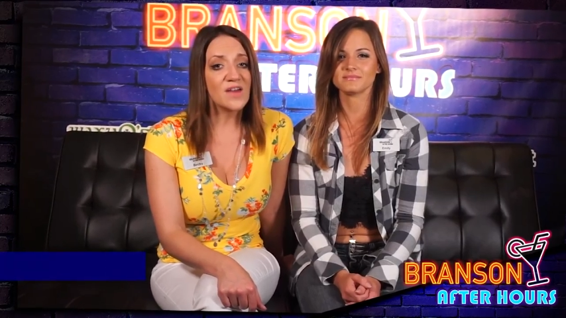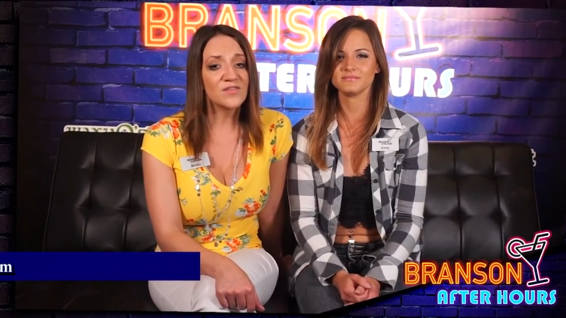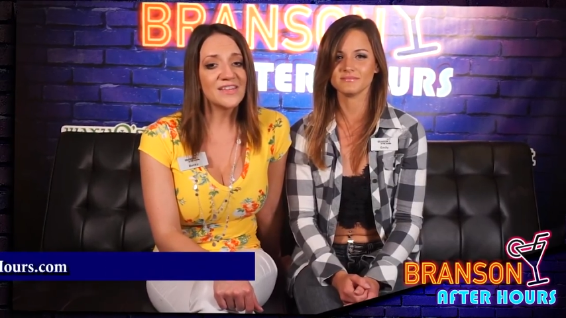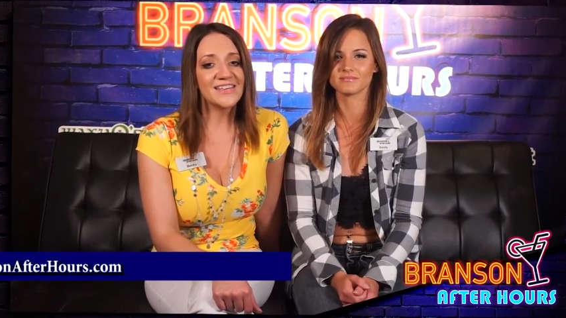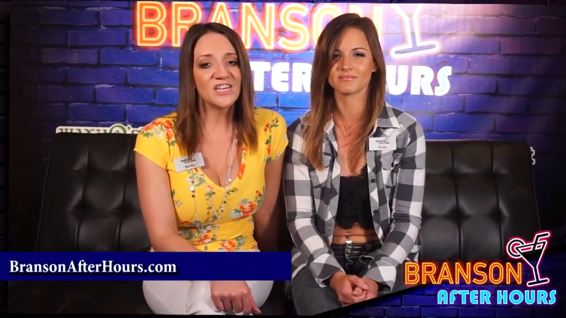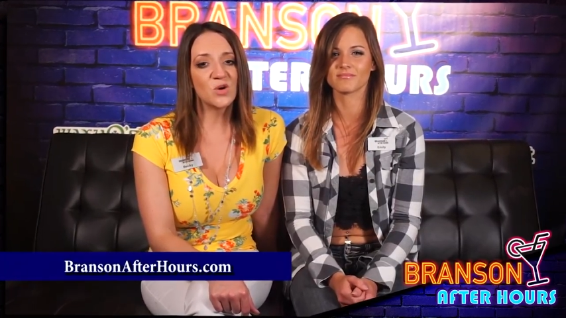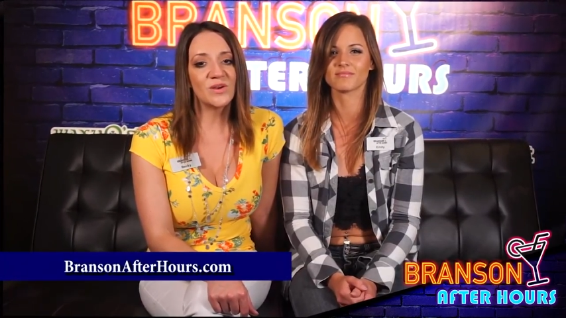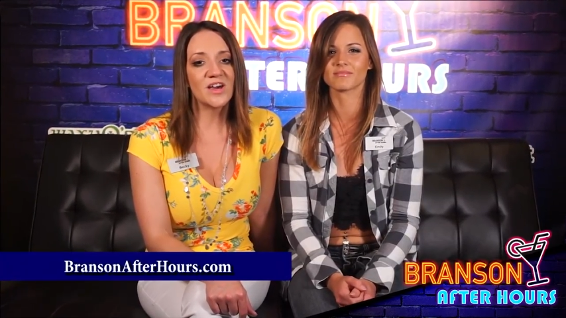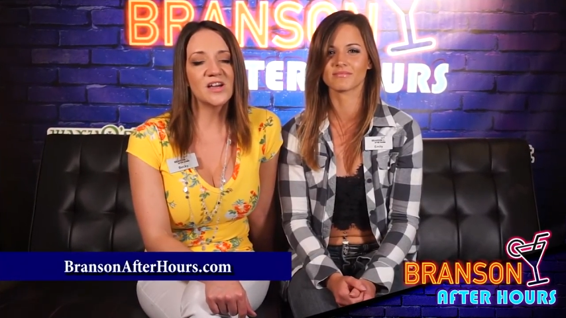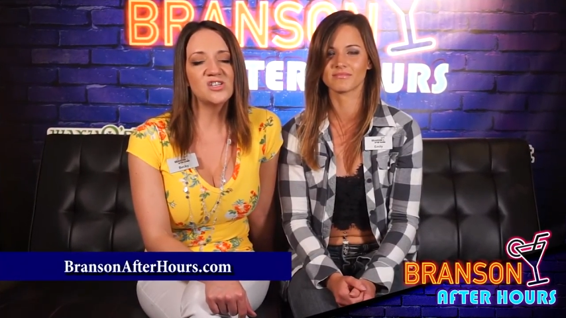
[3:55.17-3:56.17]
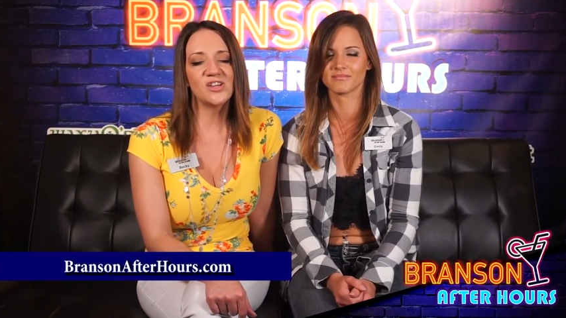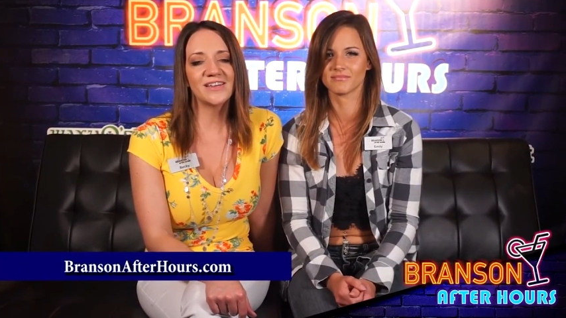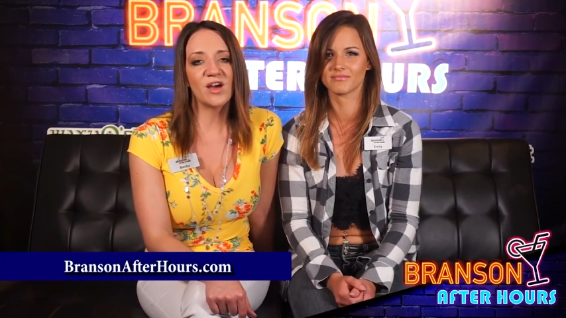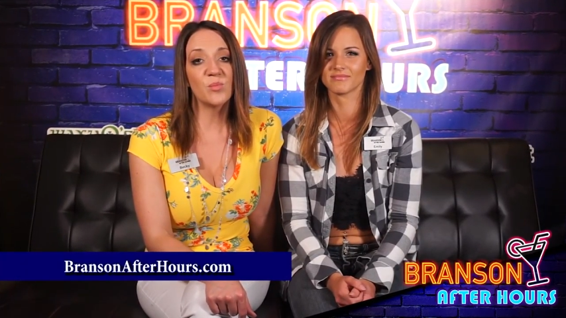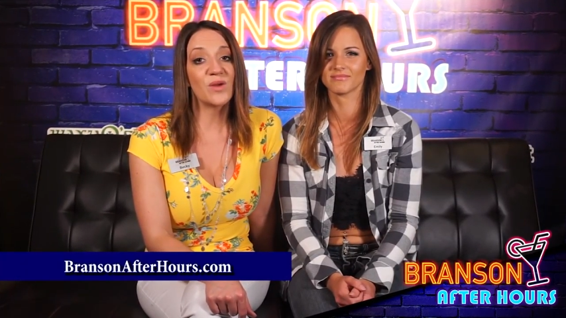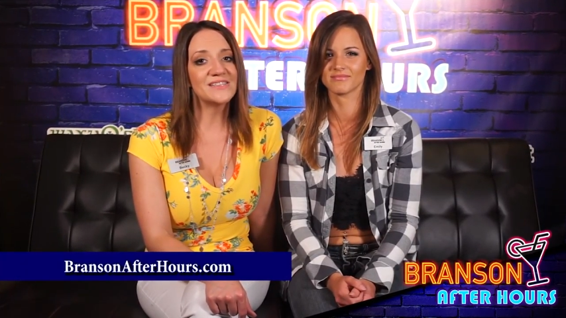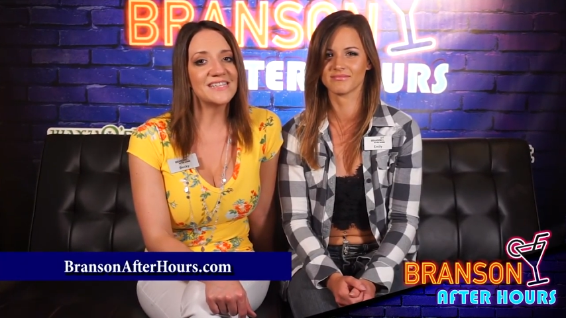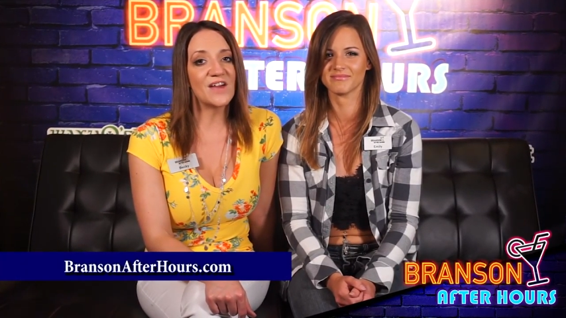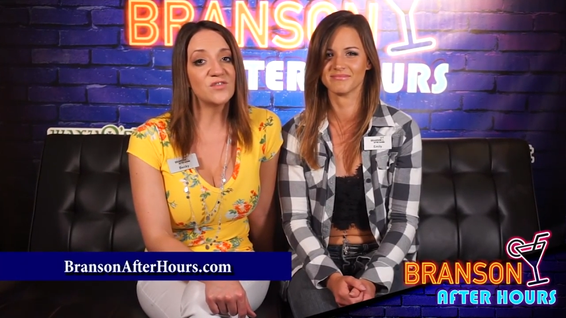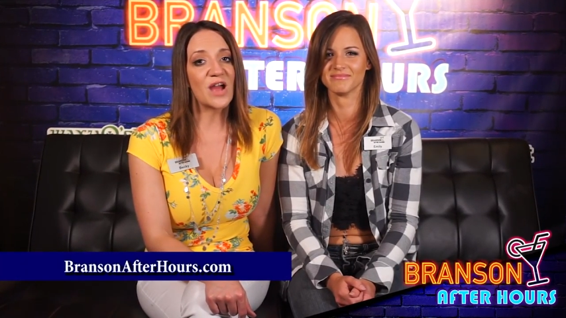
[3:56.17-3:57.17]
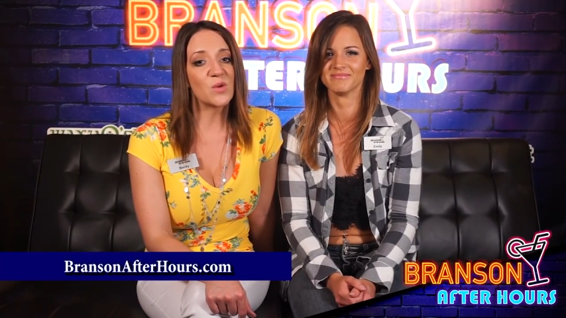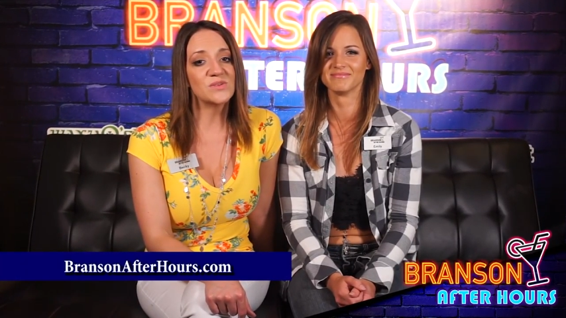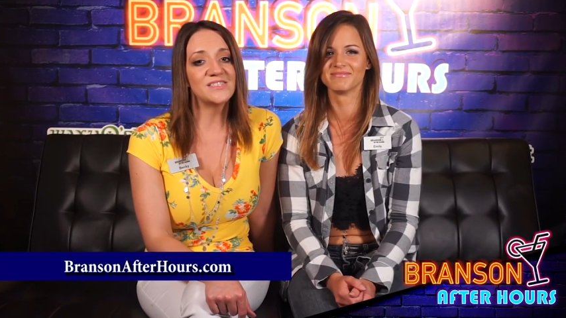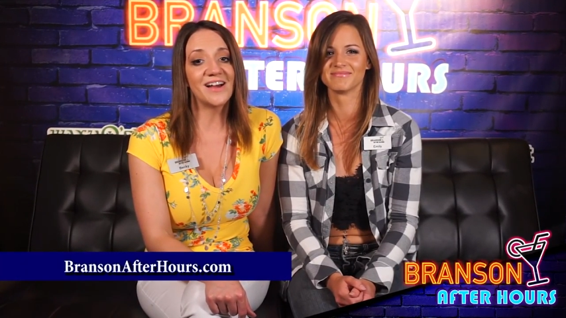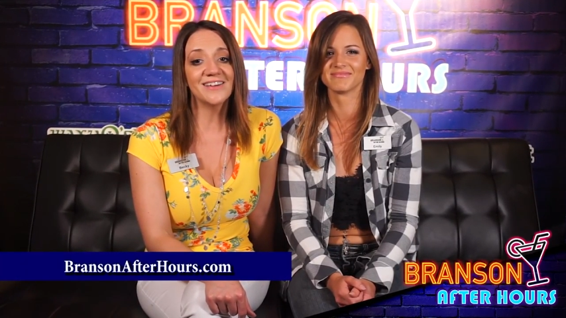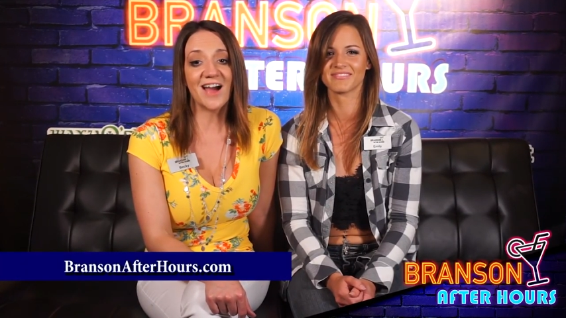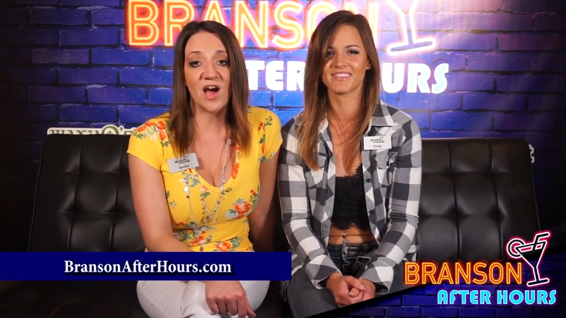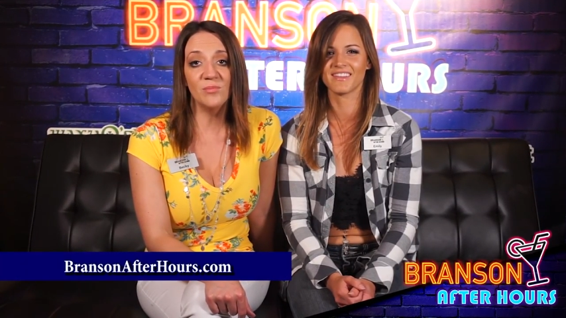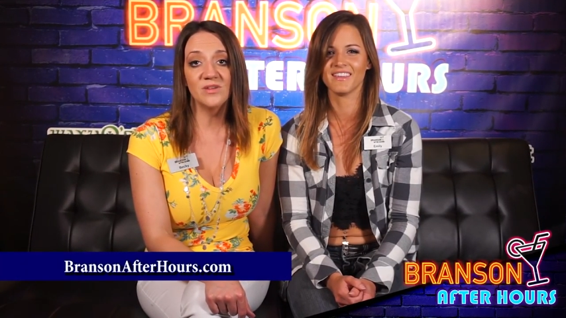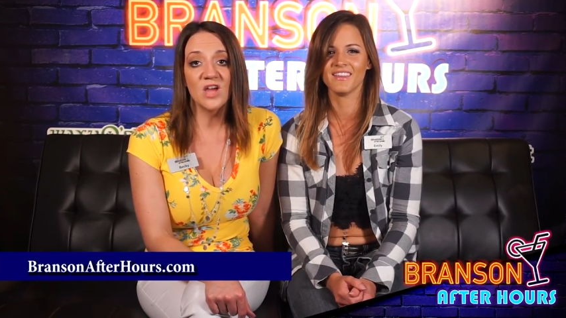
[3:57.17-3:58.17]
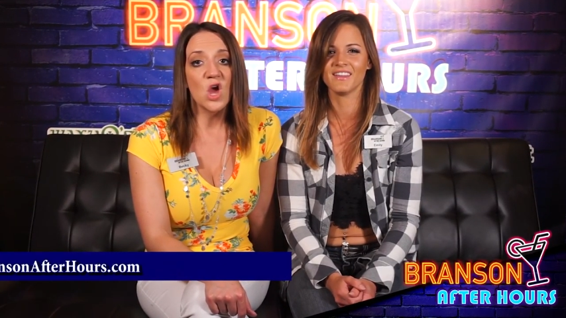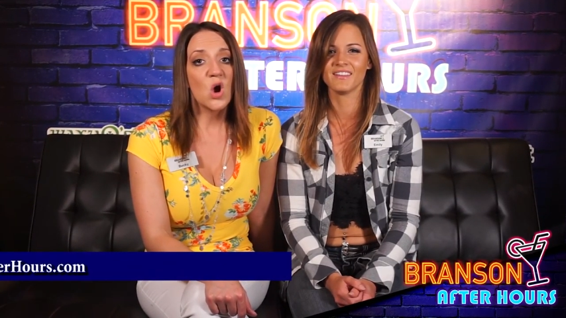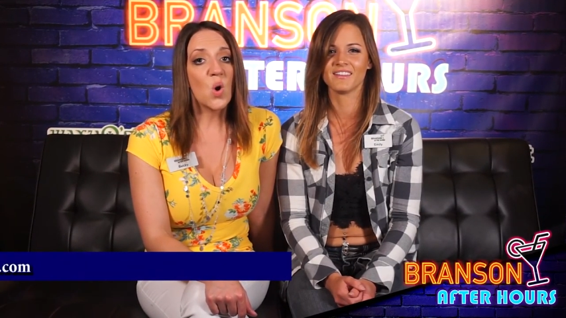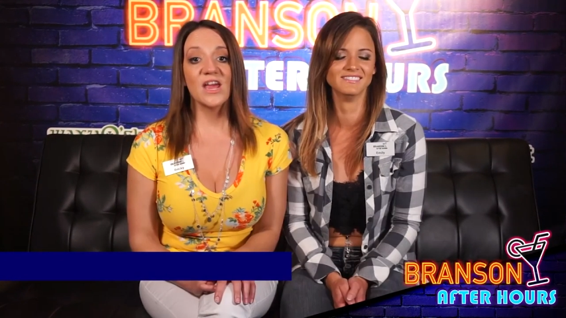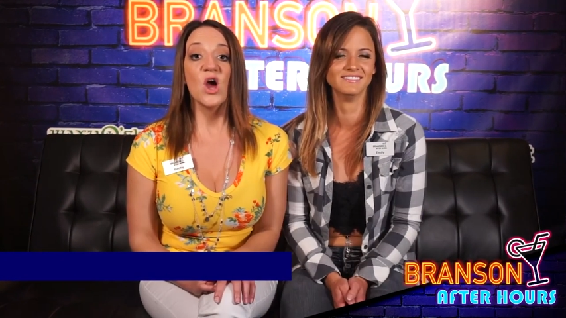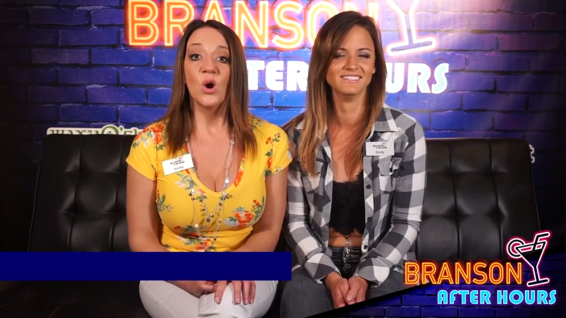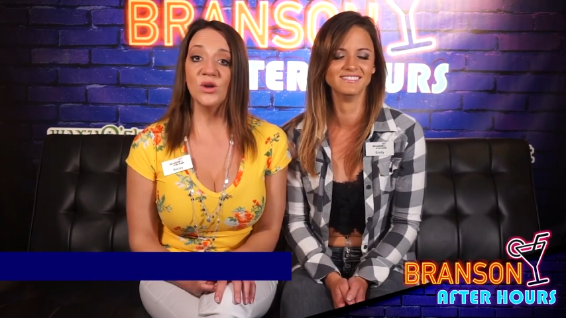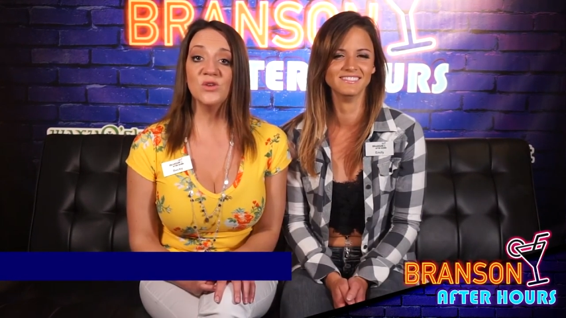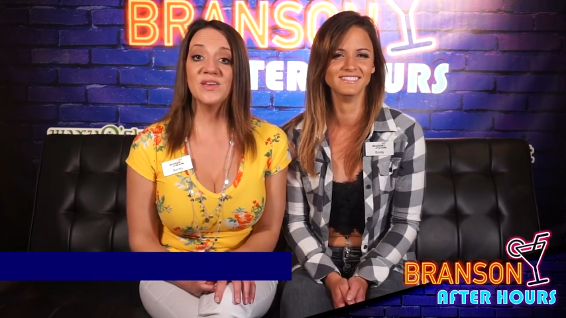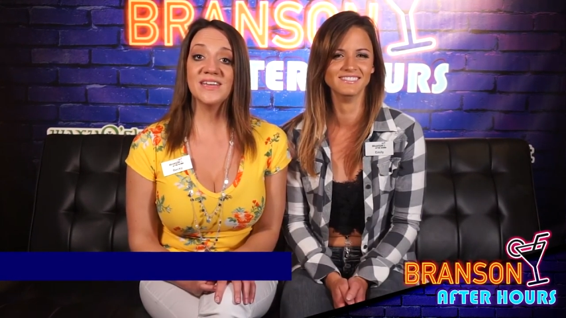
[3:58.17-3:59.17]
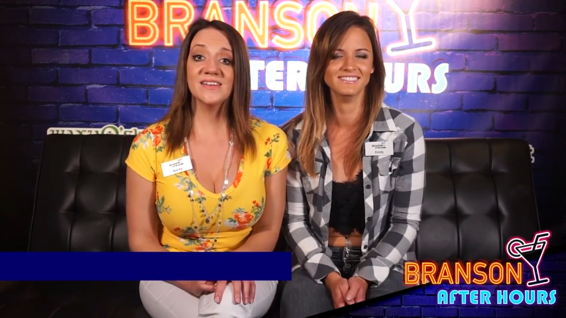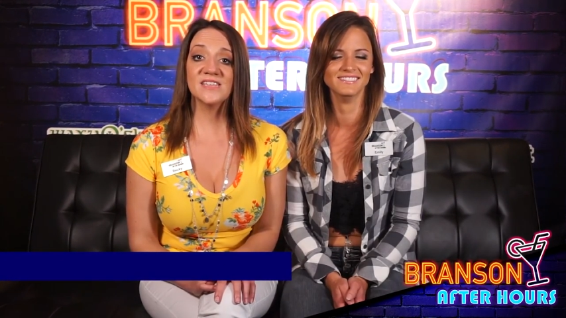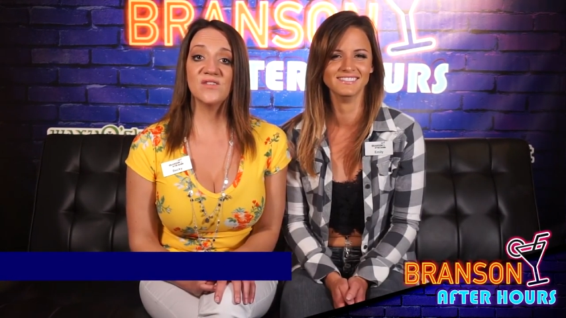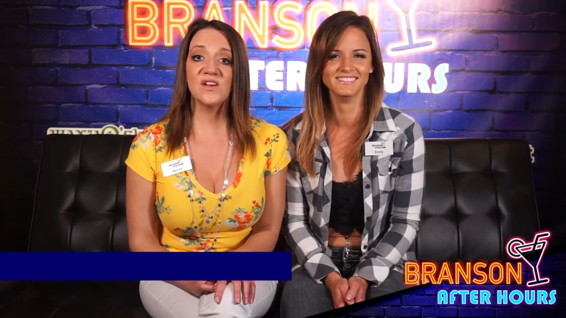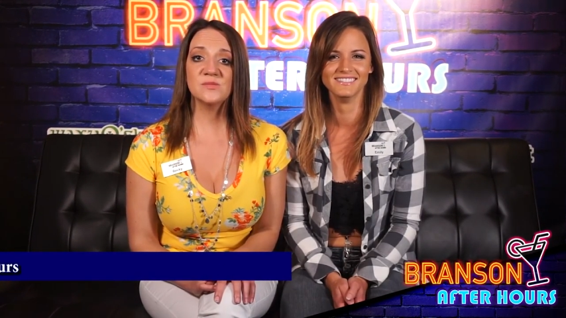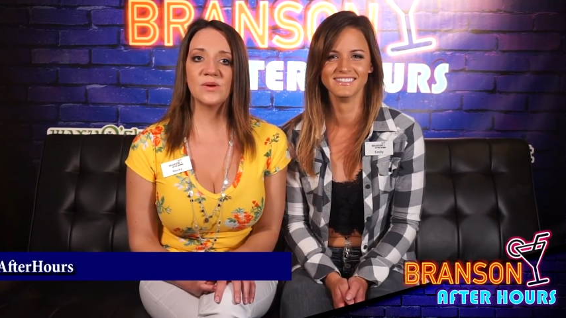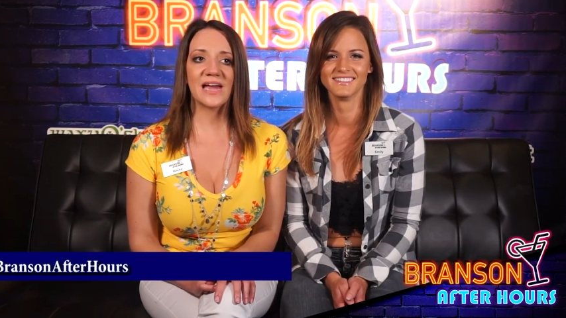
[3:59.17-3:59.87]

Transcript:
Speaker 1: For everything going on, check out bransonafterhours.com. All right, or you can get us on